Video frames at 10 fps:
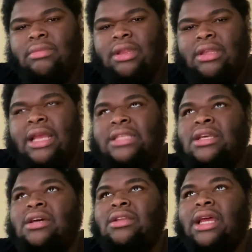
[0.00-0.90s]
that
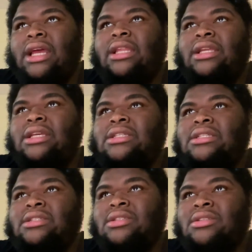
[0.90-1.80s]
took like at
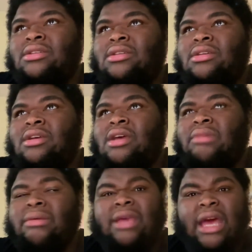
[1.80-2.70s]
least
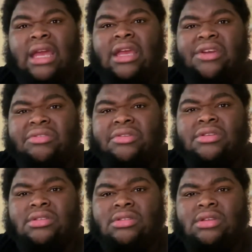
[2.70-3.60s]
maybe 8
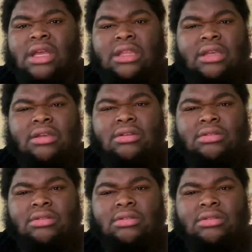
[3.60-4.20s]
years, I think.